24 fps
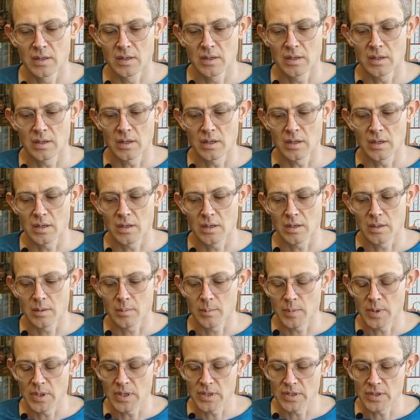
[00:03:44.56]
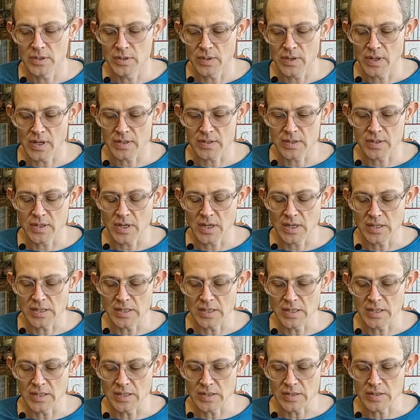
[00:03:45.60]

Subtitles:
into 2019.